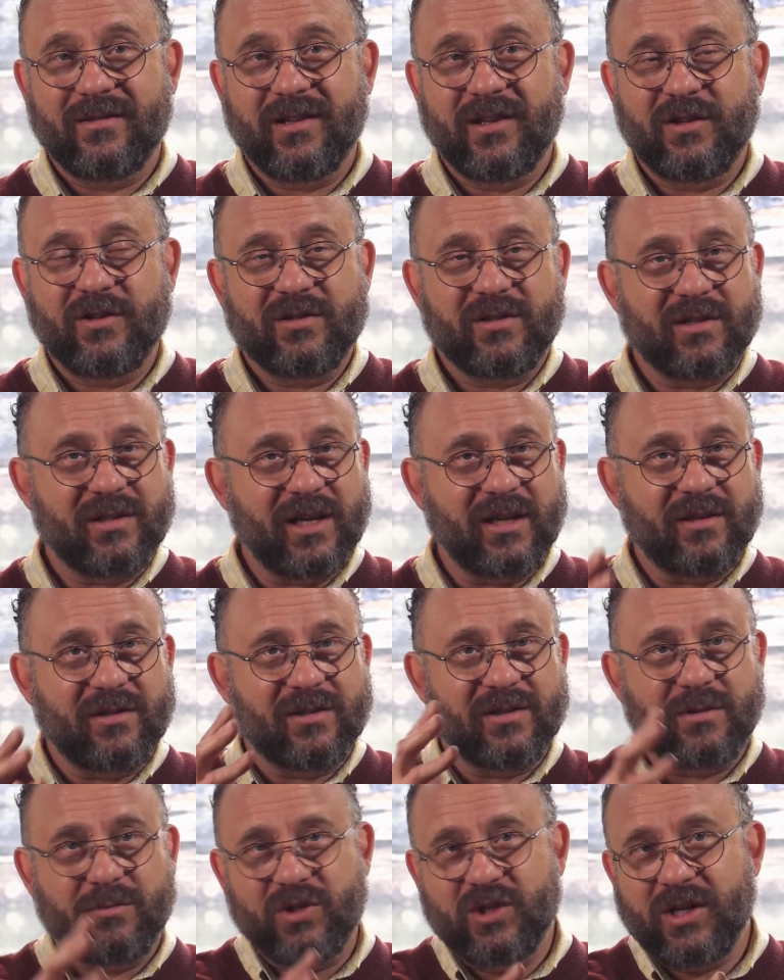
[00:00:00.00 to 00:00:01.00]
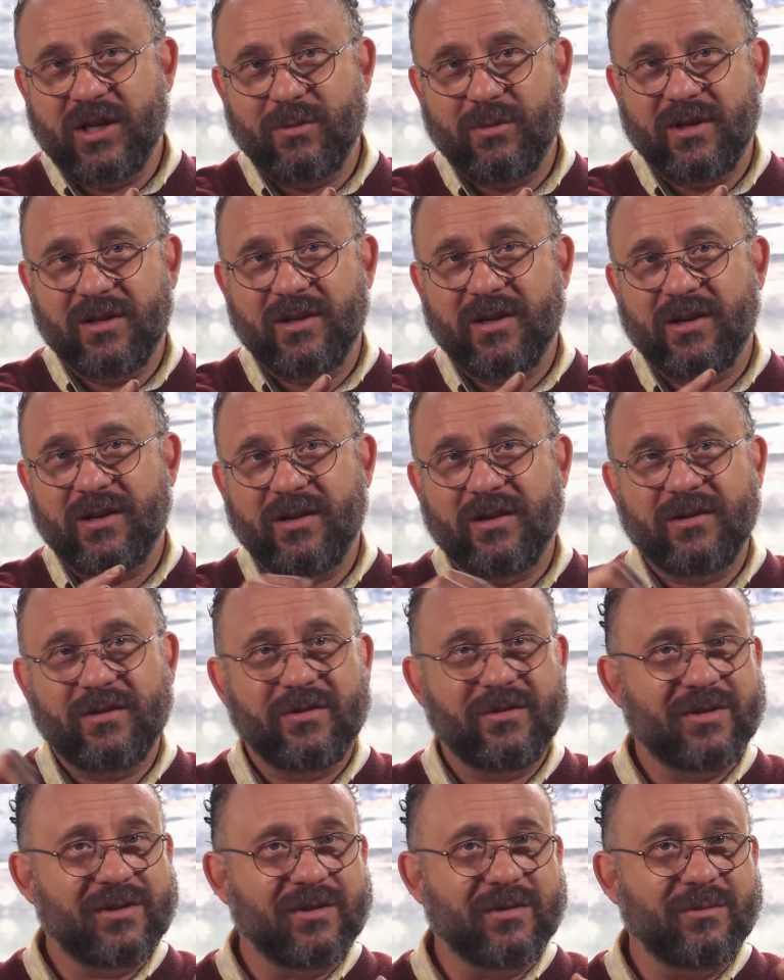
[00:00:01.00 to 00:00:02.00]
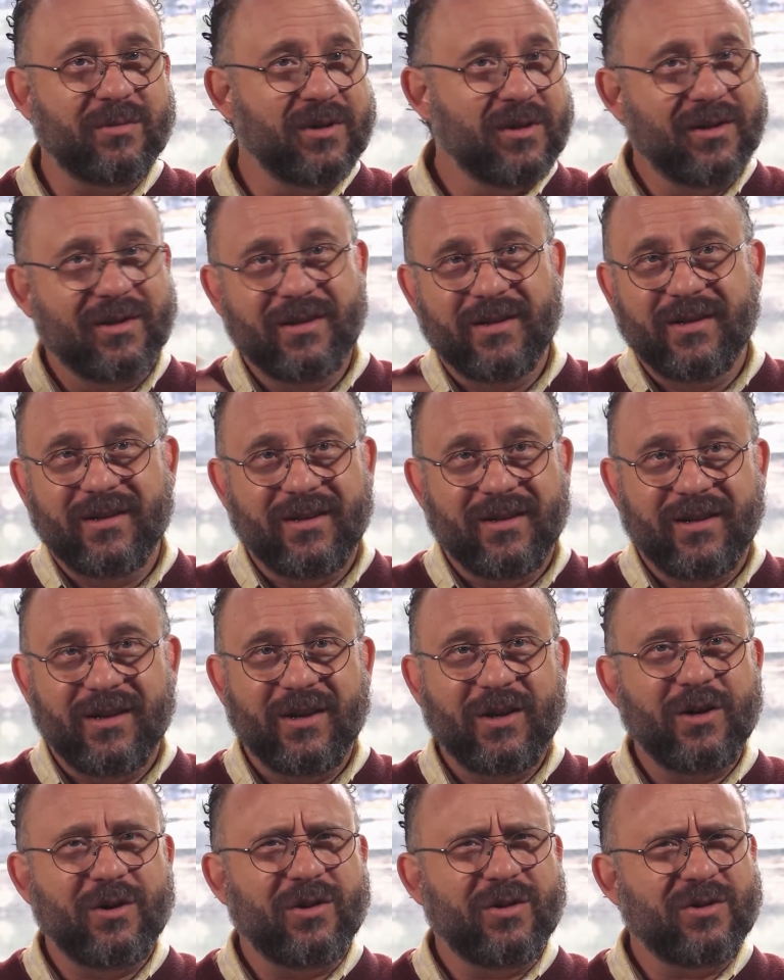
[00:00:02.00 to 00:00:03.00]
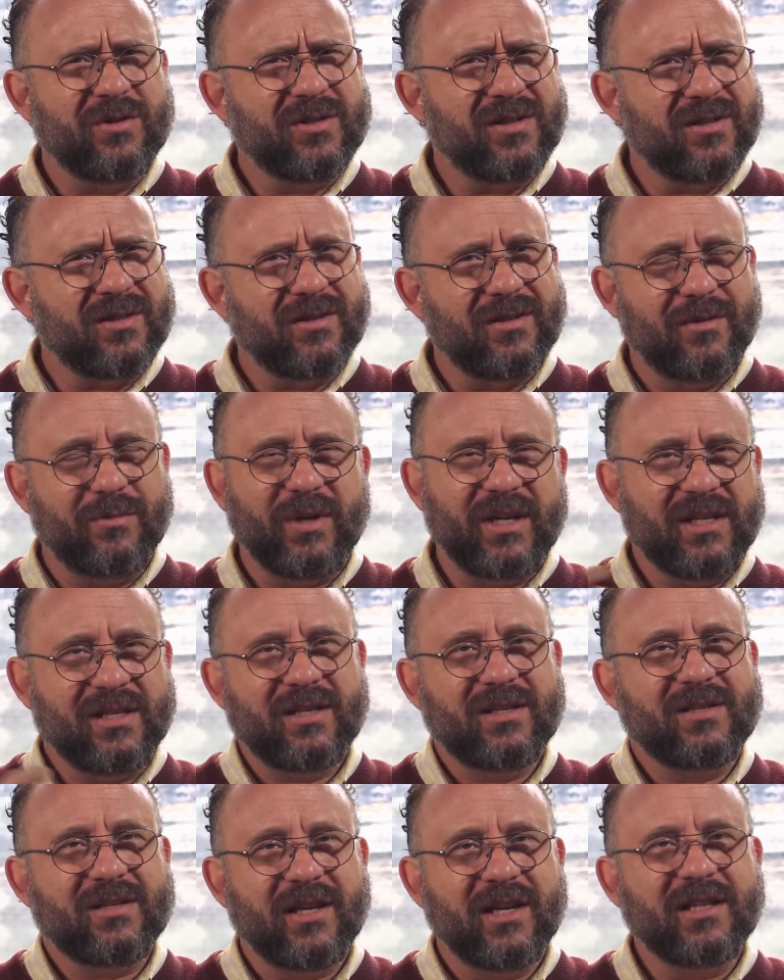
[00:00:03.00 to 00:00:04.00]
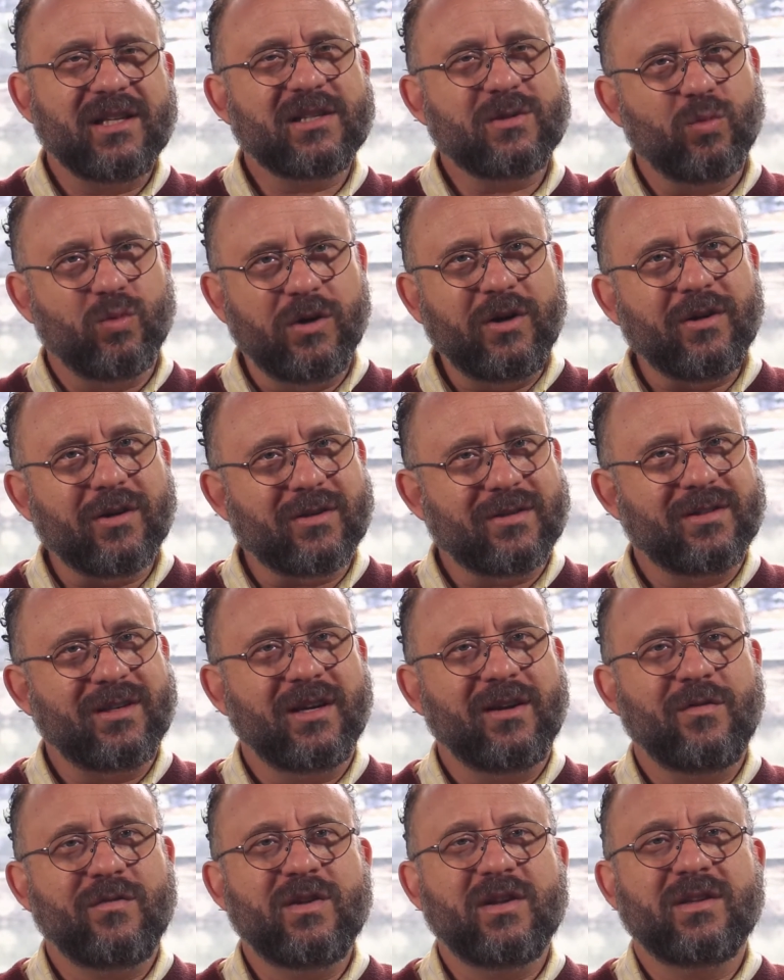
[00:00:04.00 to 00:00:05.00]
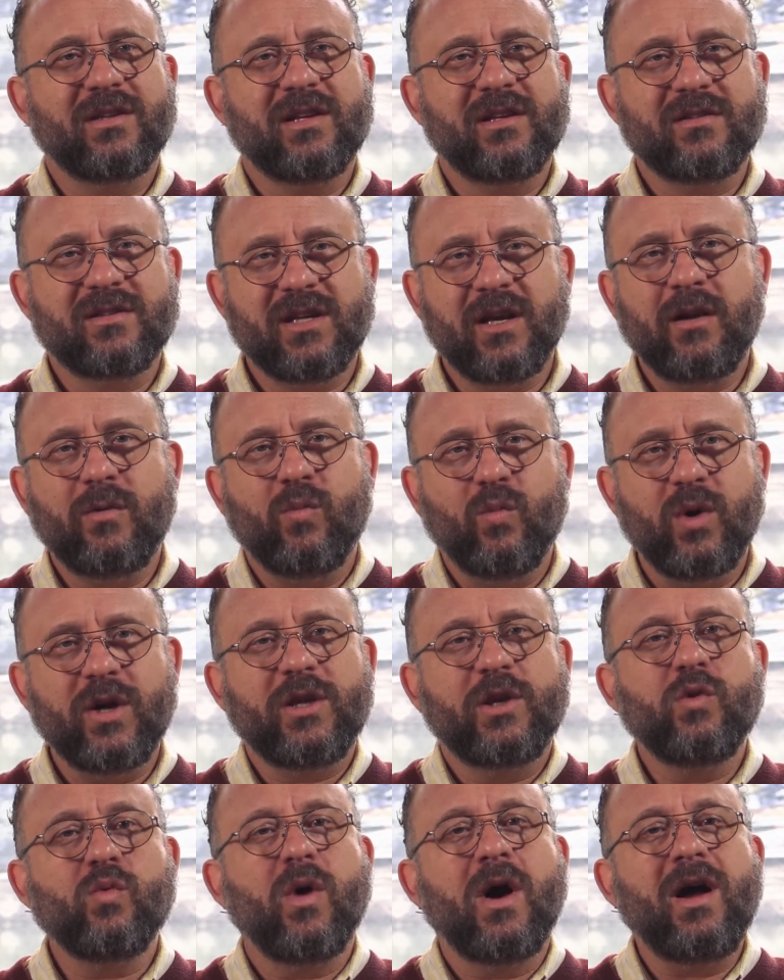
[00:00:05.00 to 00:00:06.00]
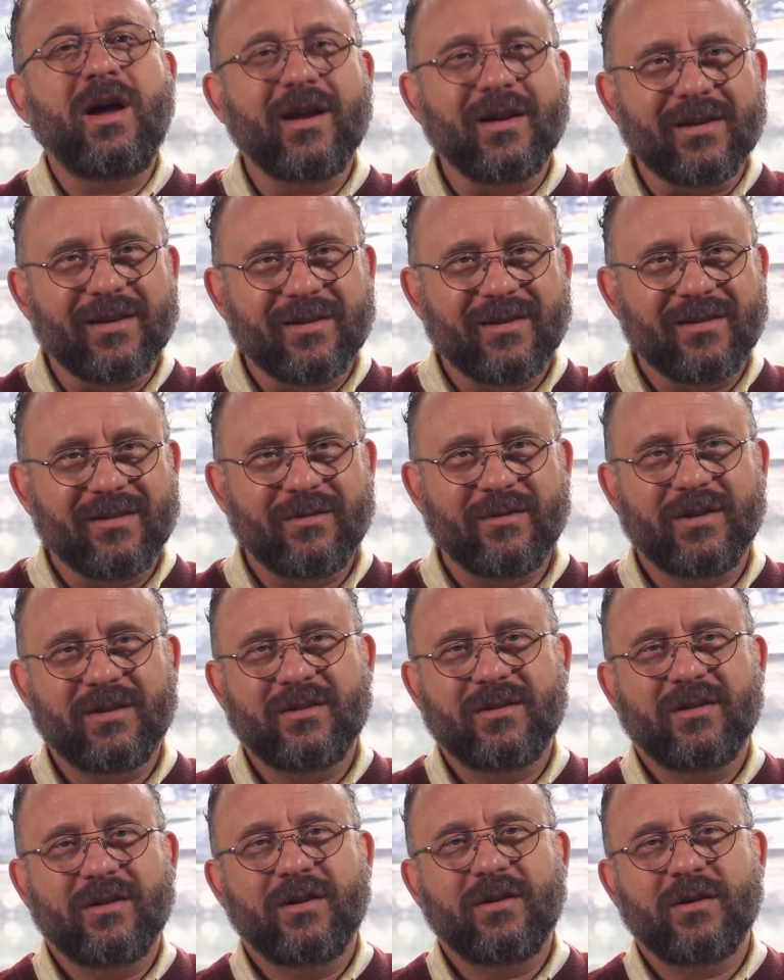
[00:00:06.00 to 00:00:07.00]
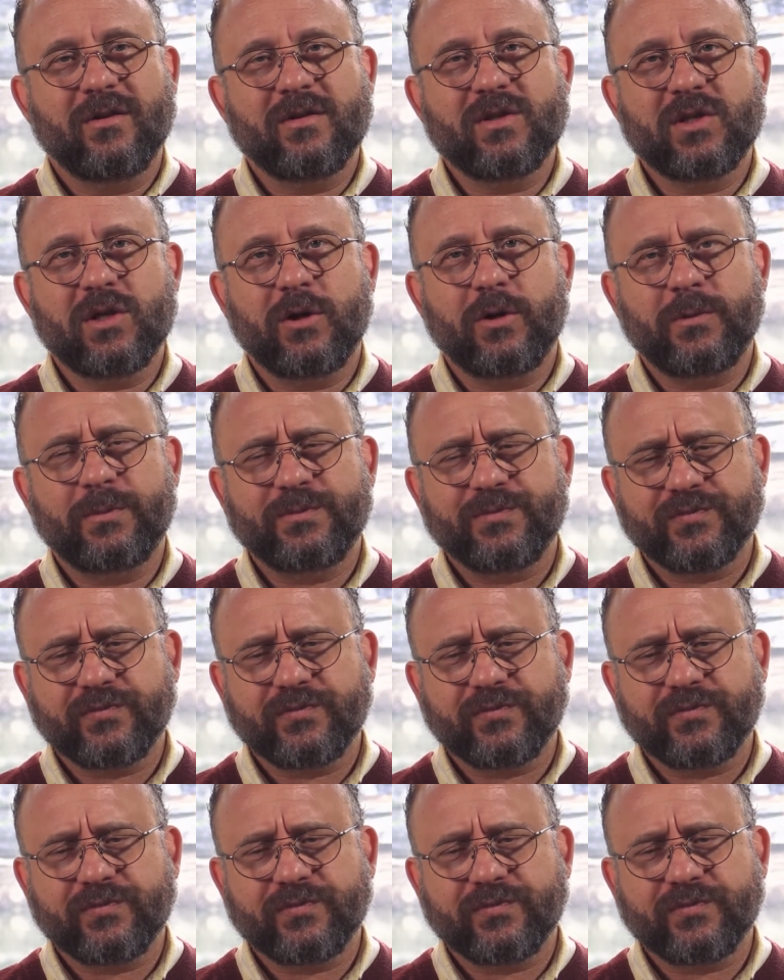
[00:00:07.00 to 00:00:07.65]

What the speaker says: there's like some shaming there, there's some, but it just works. Like if you just tell them what you want, so,